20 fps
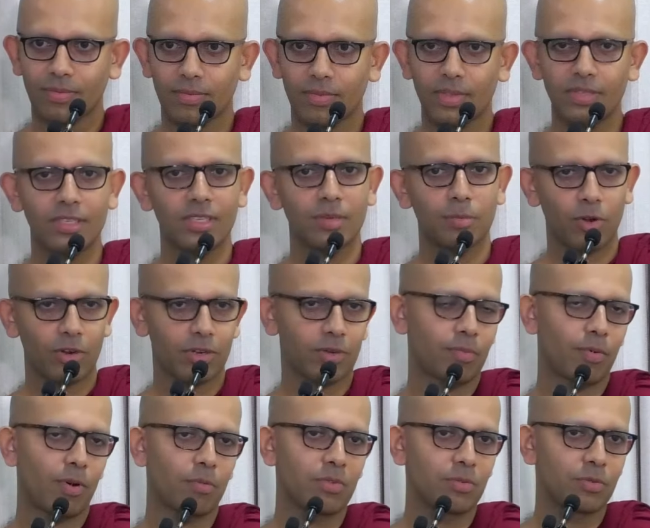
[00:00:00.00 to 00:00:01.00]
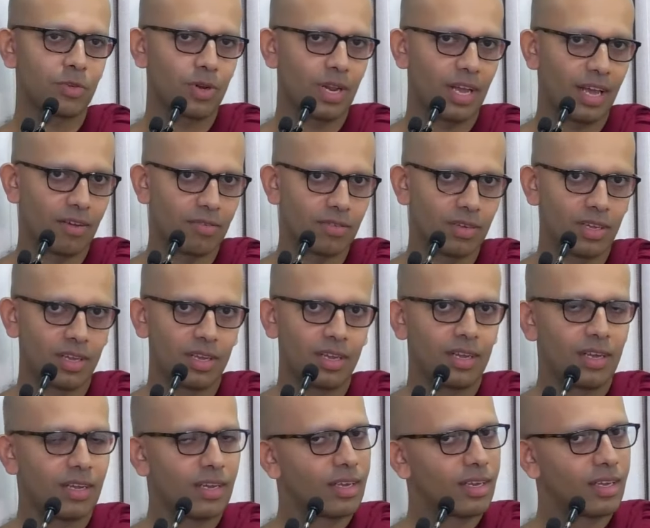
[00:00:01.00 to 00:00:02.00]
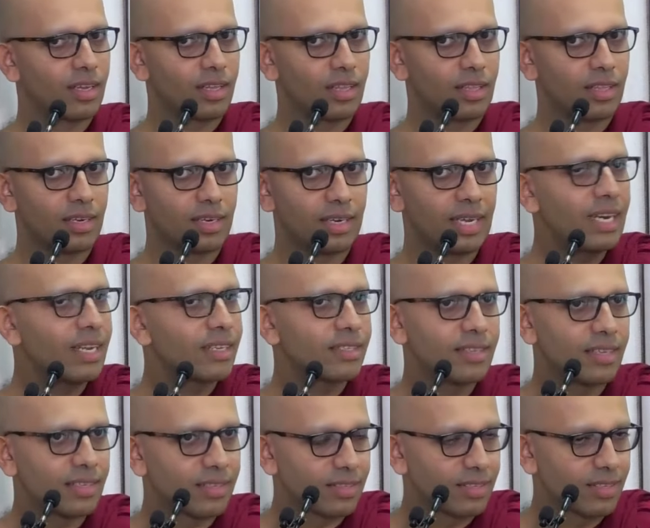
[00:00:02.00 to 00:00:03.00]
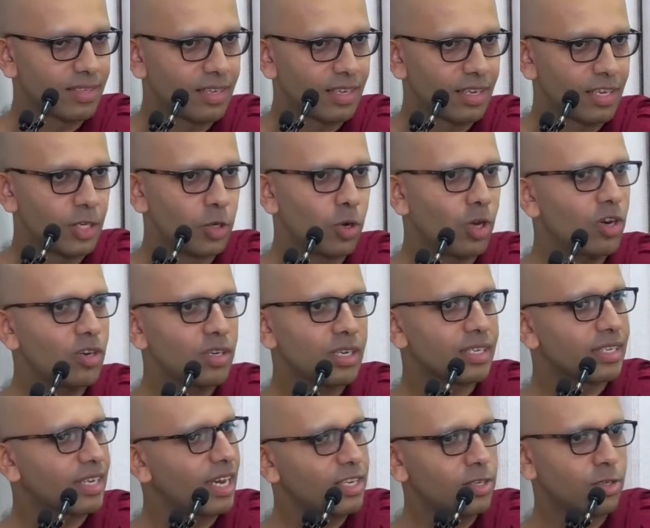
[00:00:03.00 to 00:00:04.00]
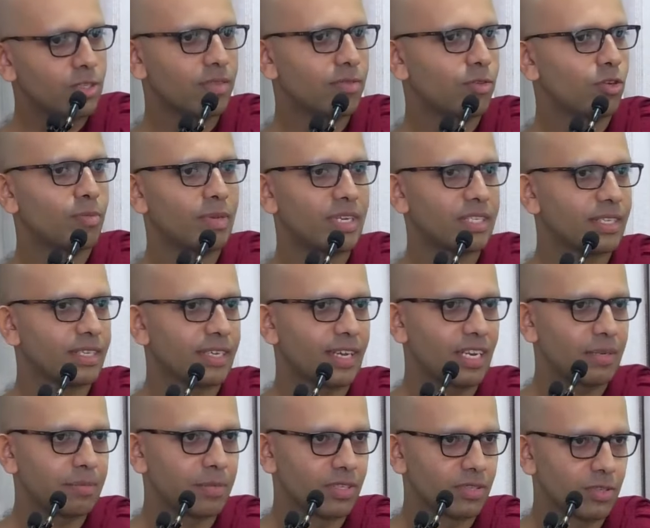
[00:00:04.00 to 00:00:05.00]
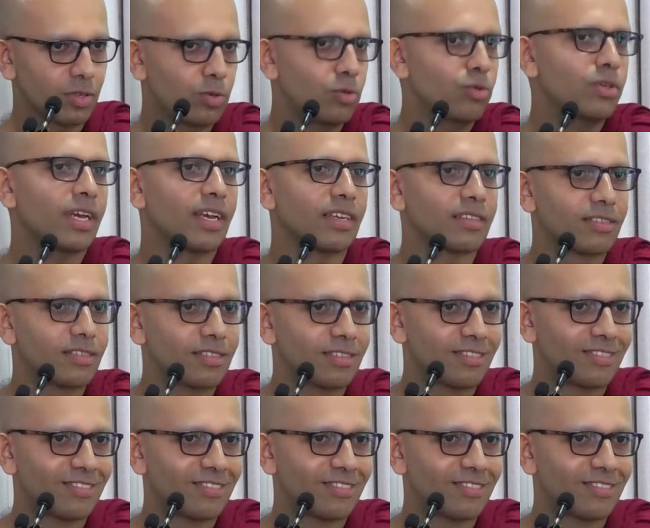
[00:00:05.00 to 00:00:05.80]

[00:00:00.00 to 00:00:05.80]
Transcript: This is a problem you'll have. The deal is this you're not attached to the four basic elements, so who cares?